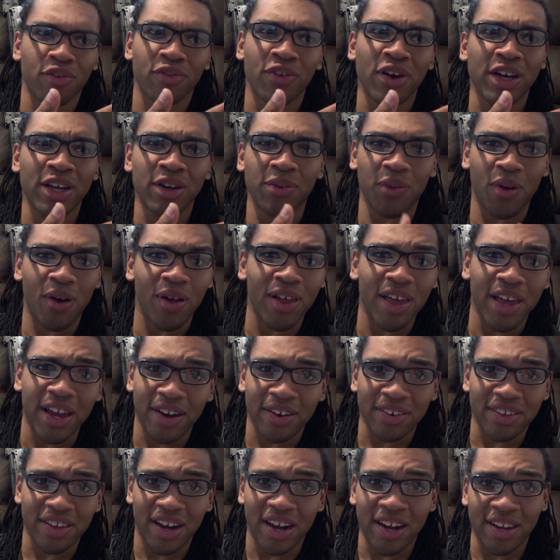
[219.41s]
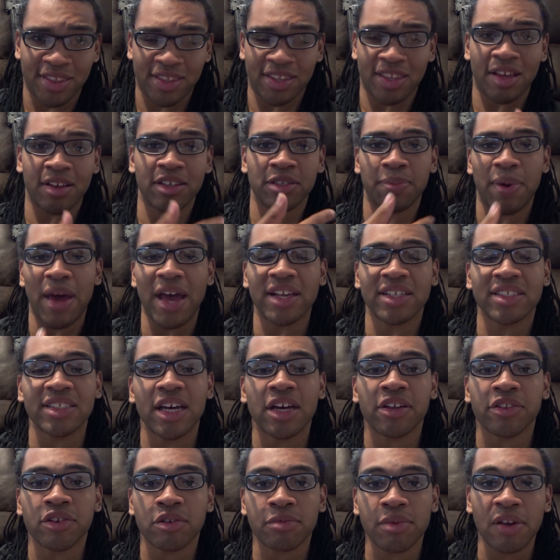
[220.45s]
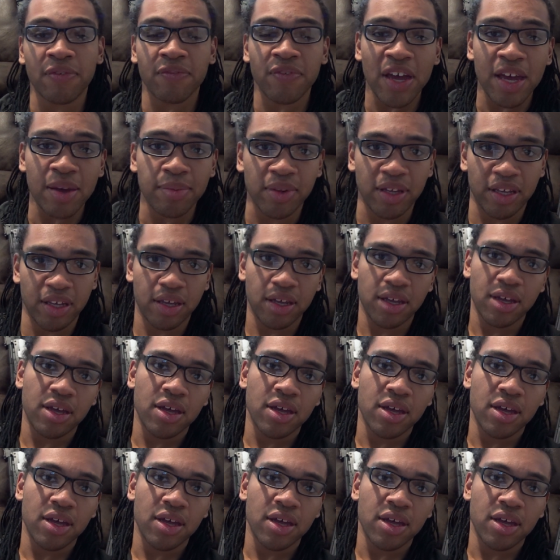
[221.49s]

a fucking wall hanger than anything. That was passed down through my family.